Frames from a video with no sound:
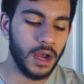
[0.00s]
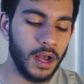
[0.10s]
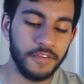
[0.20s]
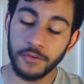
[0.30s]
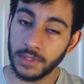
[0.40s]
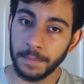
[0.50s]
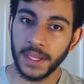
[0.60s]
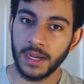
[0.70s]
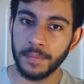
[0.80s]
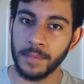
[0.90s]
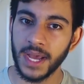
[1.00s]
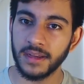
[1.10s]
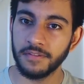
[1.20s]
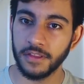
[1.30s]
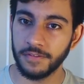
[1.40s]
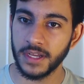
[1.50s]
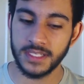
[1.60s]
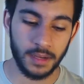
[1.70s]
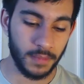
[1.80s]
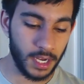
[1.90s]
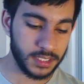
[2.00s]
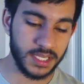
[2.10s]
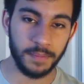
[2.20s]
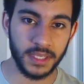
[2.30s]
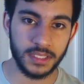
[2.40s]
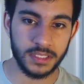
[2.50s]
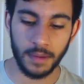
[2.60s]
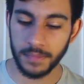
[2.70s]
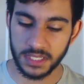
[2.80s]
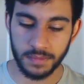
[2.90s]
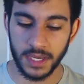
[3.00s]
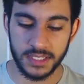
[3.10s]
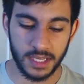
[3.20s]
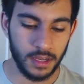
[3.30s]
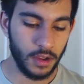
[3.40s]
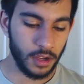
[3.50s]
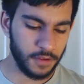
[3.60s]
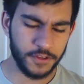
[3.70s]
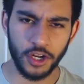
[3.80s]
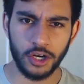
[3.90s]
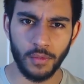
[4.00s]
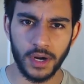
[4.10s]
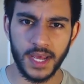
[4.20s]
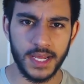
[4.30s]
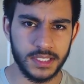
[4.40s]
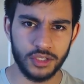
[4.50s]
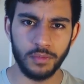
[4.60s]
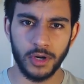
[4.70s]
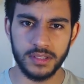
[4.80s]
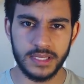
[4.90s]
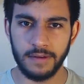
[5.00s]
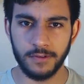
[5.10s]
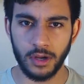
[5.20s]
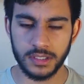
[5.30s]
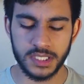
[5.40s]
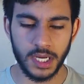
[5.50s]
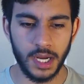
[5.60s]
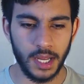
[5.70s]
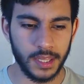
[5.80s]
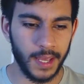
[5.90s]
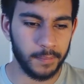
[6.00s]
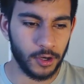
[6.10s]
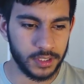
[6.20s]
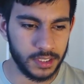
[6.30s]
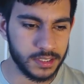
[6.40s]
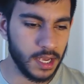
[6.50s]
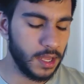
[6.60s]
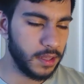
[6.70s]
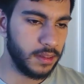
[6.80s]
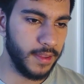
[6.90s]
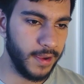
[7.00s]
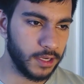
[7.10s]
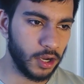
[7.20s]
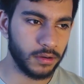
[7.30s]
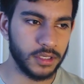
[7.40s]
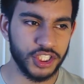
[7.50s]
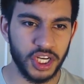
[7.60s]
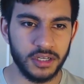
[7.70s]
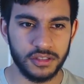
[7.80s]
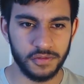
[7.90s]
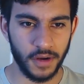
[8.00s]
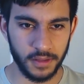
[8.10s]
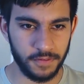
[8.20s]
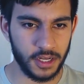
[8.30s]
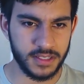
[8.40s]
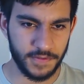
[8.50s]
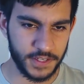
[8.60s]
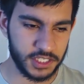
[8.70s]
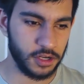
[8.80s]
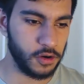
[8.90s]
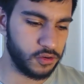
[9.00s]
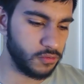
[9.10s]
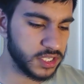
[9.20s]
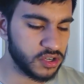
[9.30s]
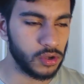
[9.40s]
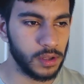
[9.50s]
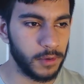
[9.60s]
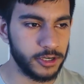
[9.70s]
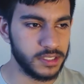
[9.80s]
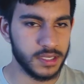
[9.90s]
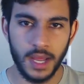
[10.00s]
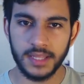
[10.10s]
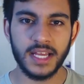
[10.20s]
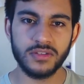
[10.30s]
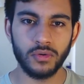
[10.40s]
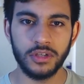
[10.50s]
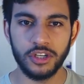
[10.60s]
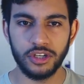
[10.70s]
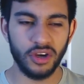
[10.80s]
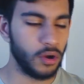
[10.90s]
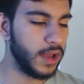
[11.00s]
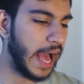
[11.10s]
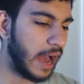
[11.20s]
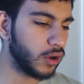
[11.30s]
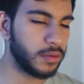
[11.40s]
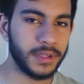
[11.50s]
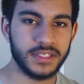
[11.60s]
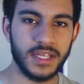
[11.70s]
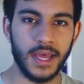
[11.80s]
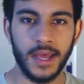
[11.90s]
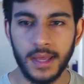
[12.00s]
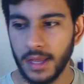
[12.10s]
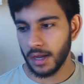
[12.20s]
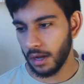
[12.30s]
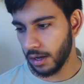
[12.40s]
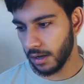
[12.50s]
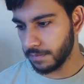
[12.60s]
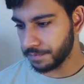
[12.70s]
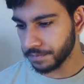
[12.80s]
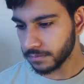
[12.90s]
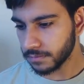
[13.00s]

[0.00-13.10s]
Uh, if you want to pick up a manga for the first time, I'd say pick this up. It's amazing. If you don't know what it is, two brothers have lost uh, their bodies. They're going on a journey to find the Philosopher's Stone to restore their bodies. That's all you need to know. Alchemy's there. Uh,